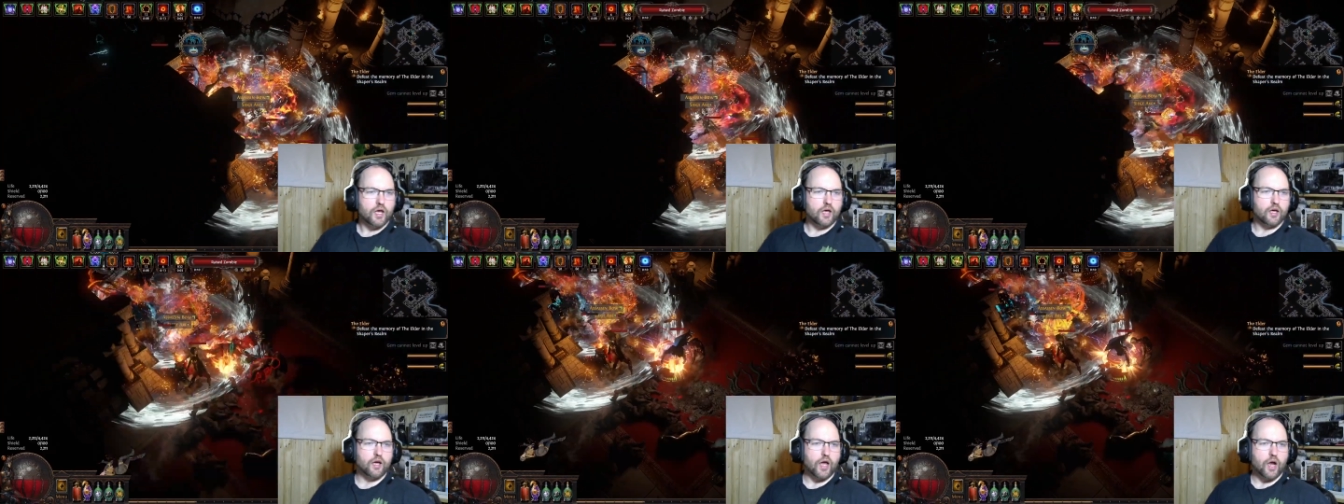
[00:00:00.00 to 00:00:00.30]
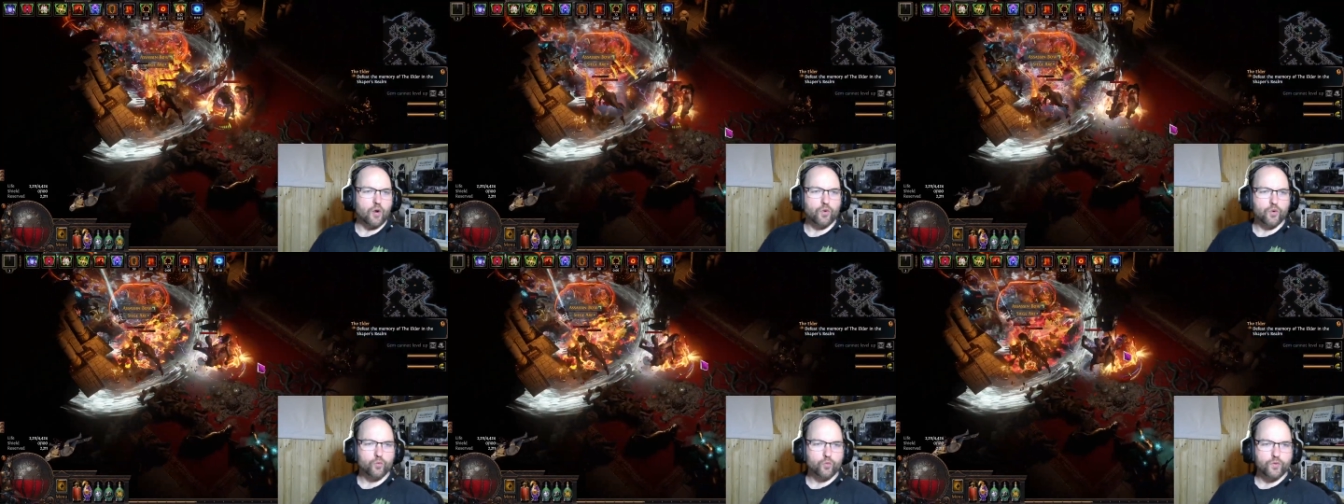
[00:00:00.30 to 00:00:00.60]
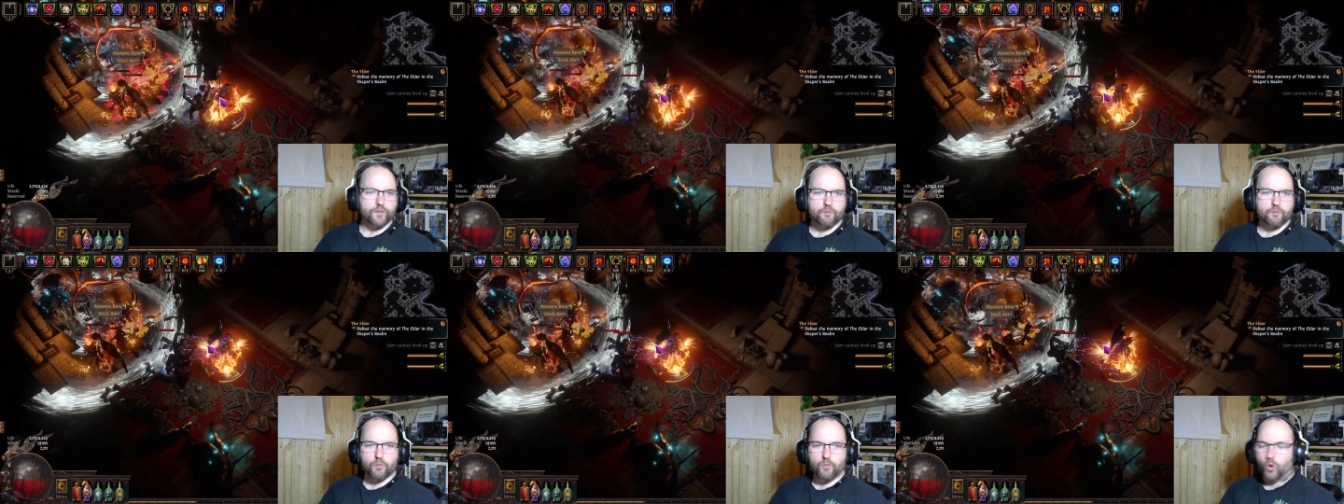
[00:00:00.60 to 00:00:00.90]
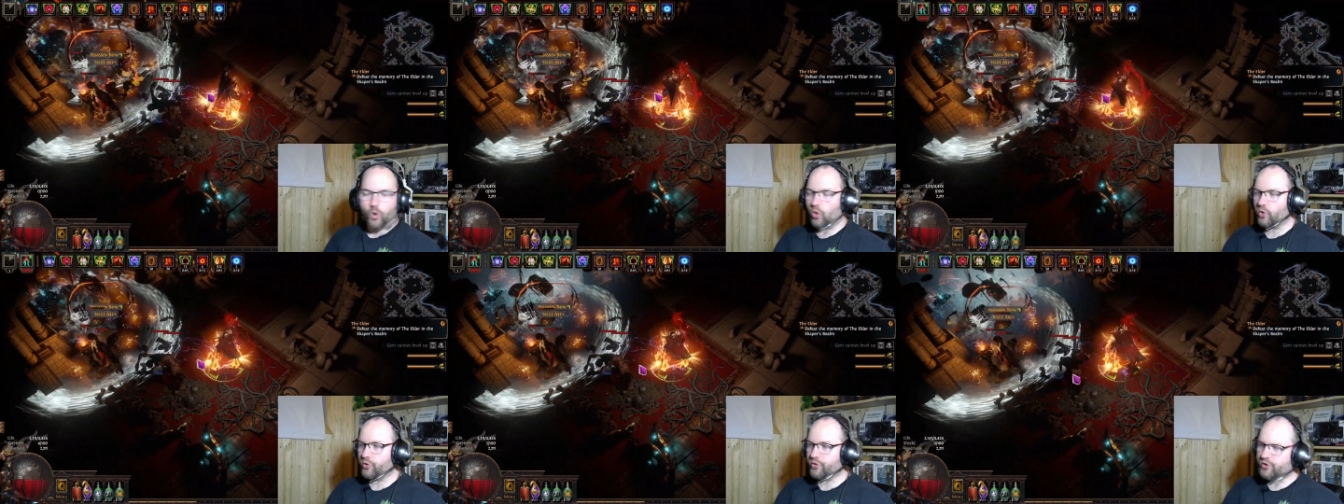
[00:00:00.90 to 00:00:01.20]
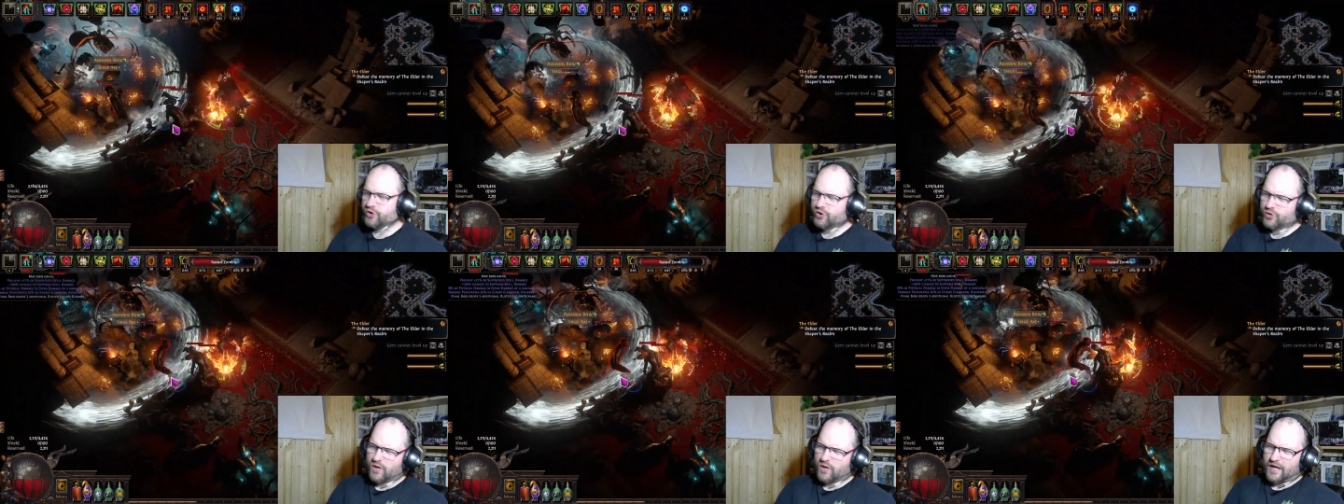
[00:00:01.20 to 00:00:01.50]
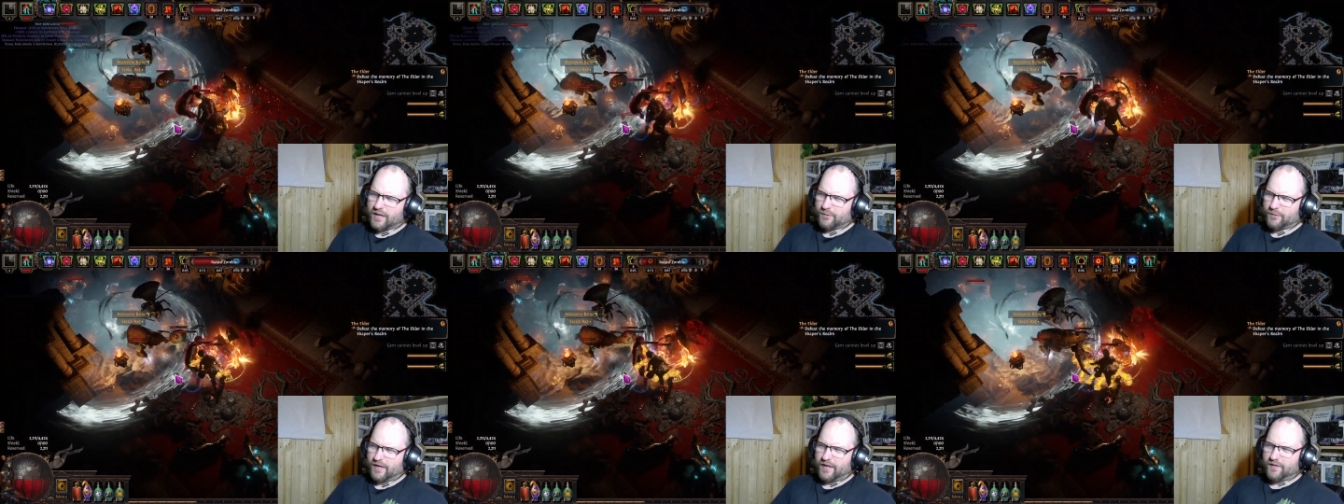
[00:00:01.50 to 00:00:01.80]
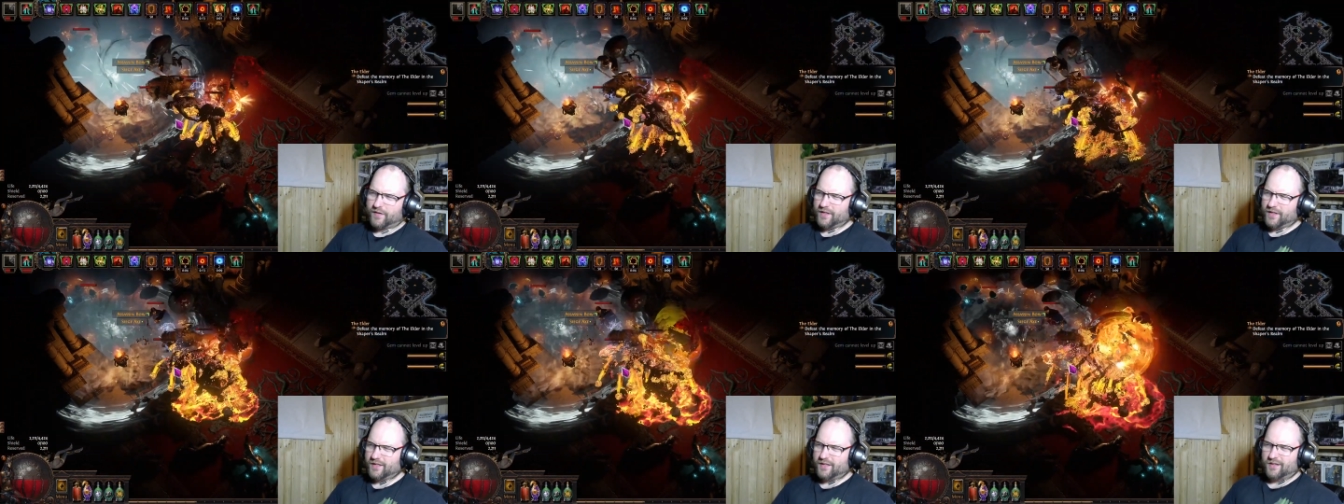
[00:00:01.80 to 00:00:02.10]
I went with Molten Strike, but
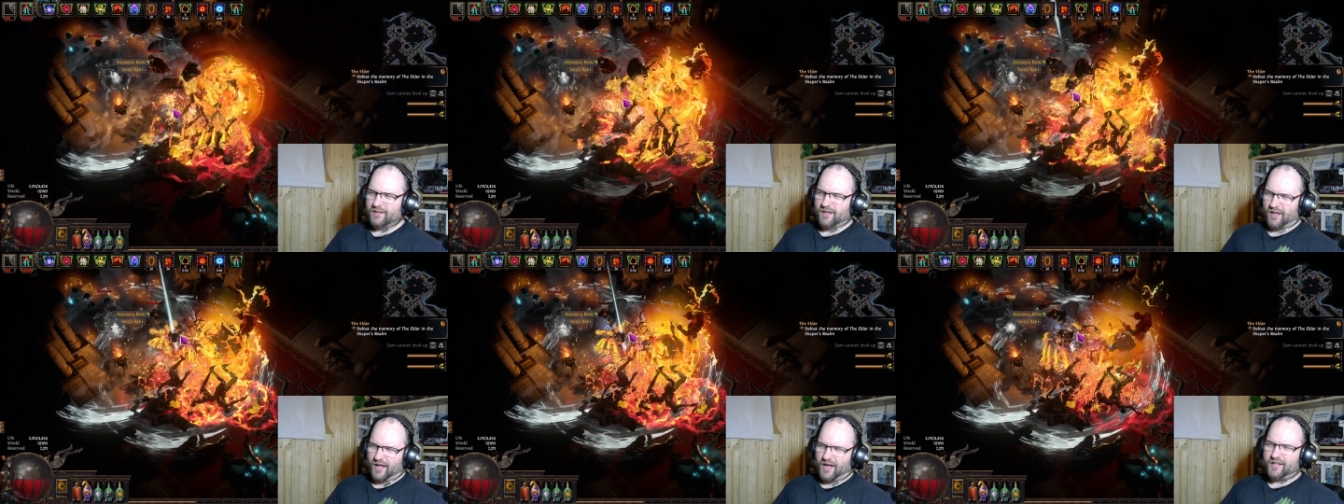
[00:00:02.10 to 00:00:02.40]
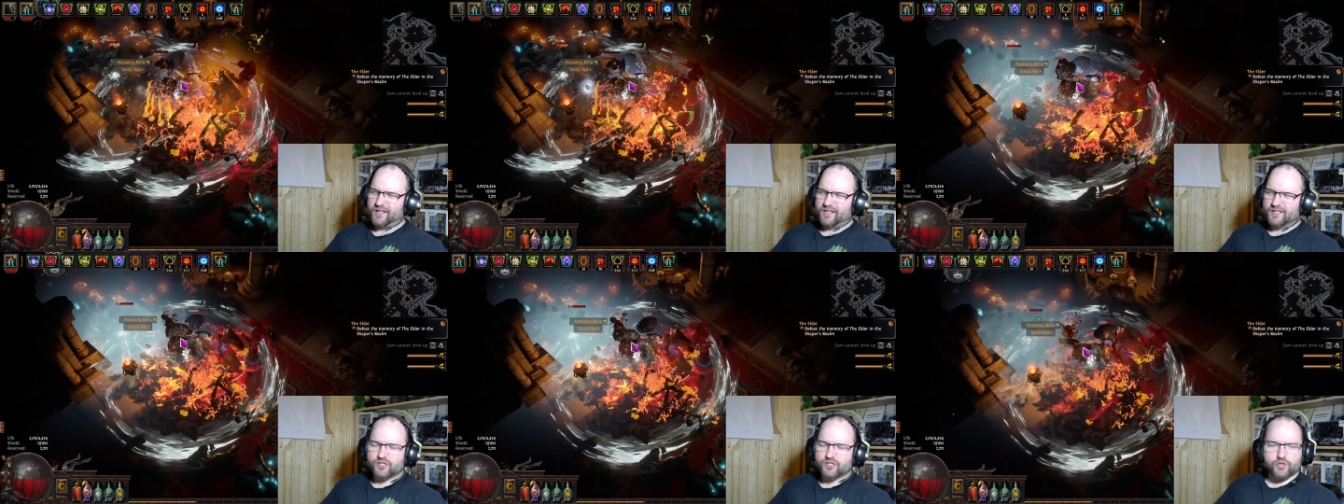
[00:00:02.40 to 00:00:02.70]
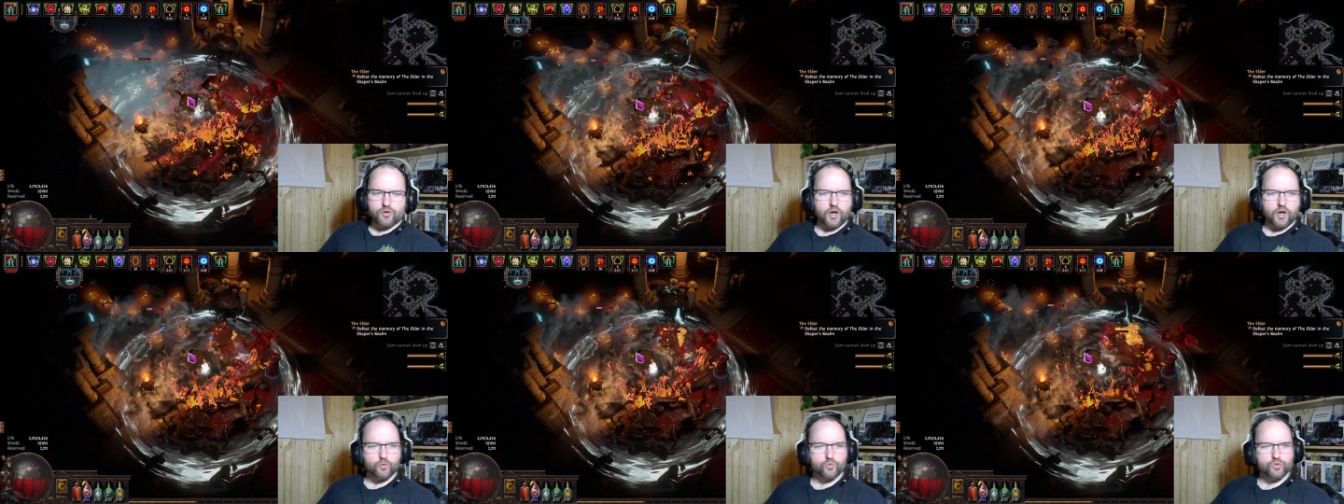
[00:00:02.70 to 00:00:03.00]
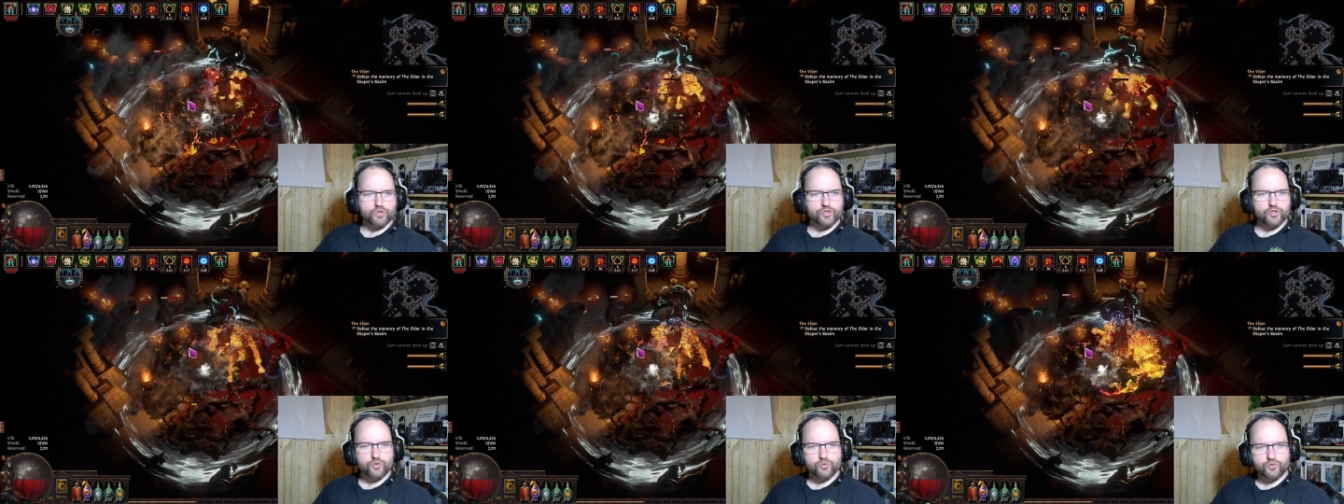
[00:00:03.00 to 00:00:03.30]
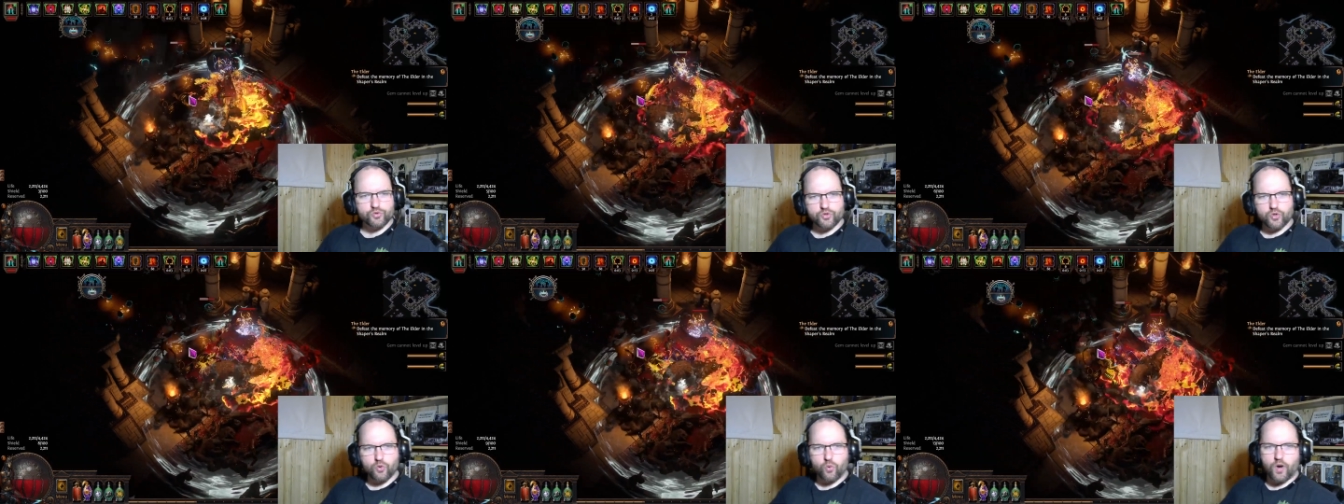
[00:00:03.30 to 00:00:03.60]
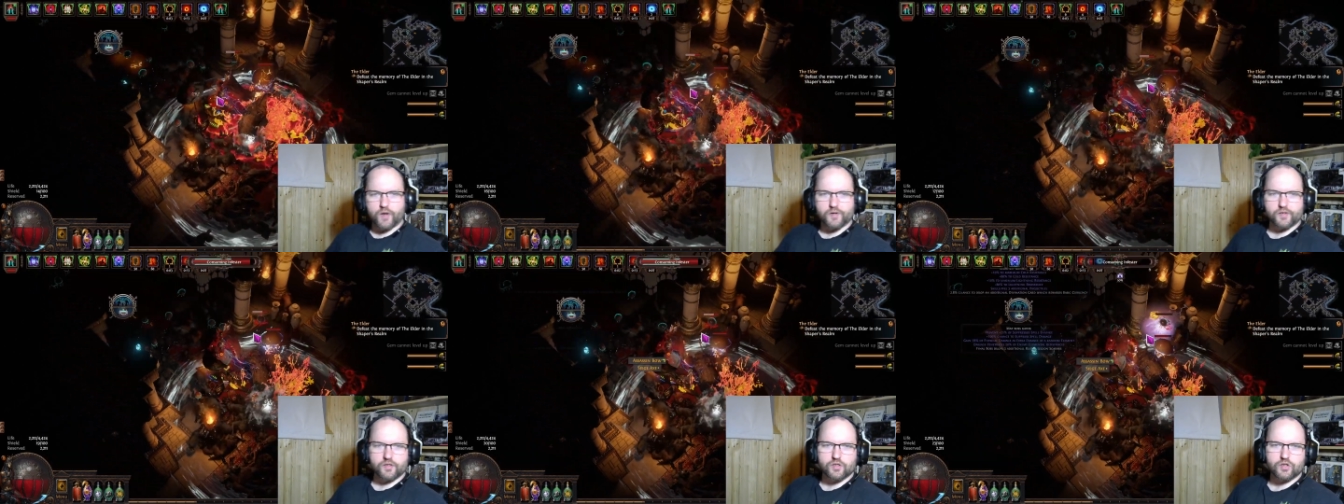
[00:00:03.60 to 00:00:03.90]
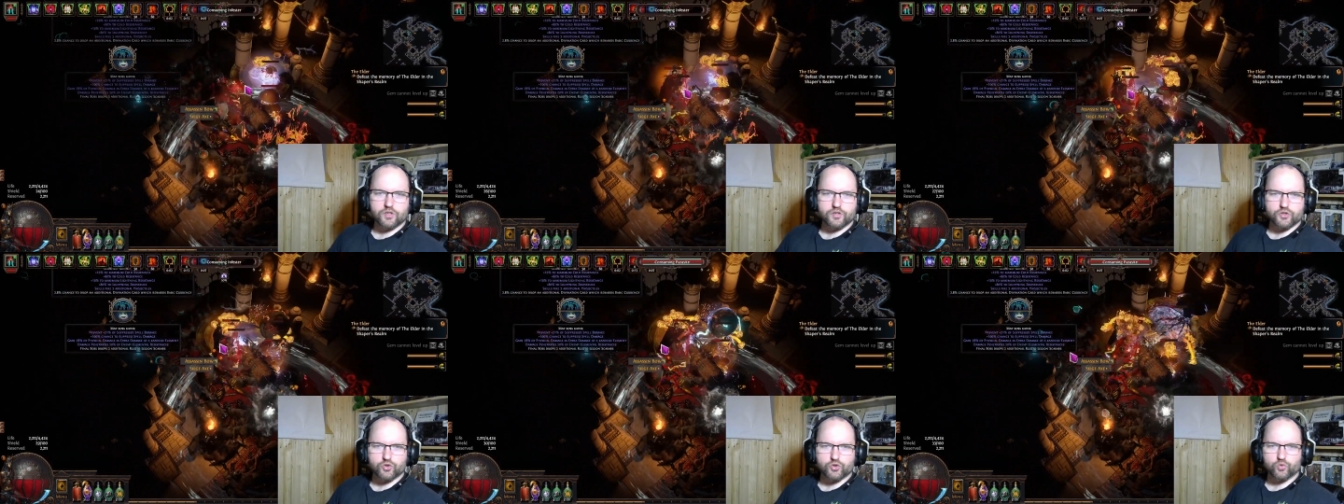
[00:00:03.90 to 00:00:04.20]
I think Lightning Strike was used quite a
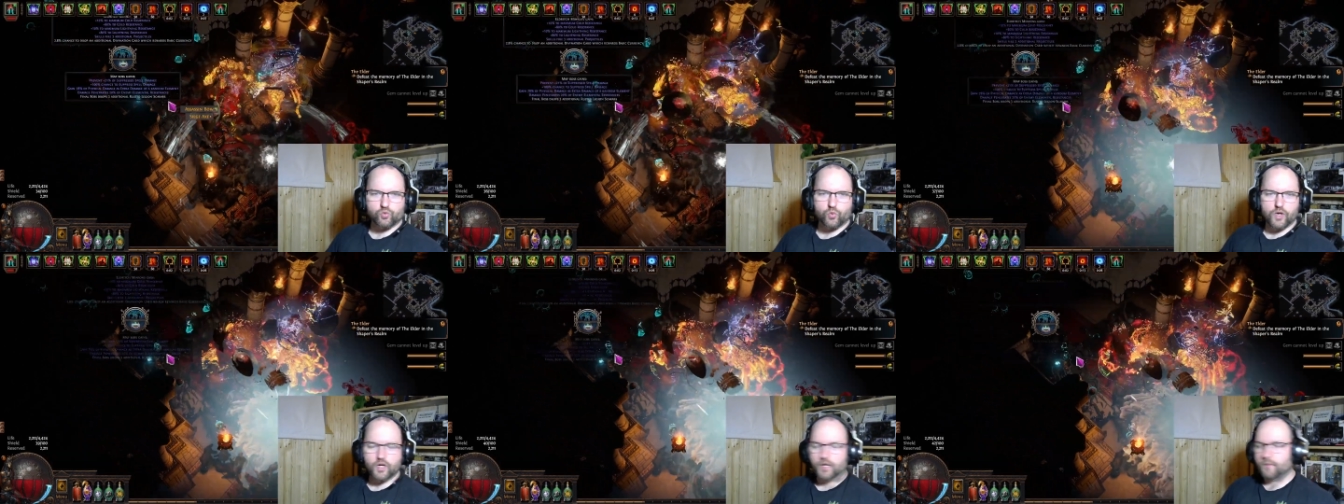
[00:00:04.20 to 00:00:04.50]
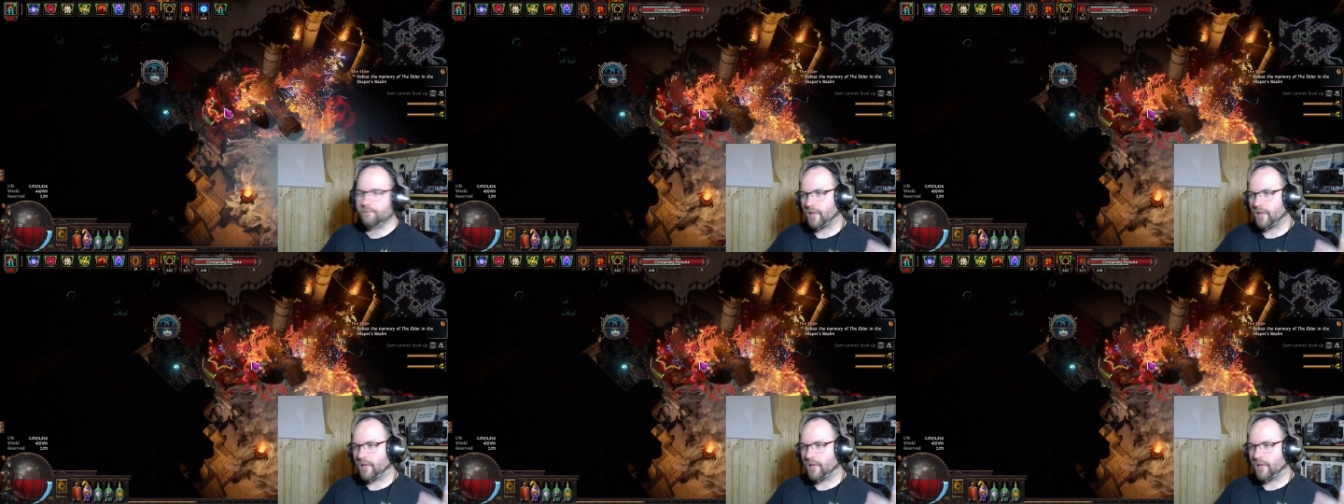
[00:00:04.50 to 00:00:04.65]
lot as well.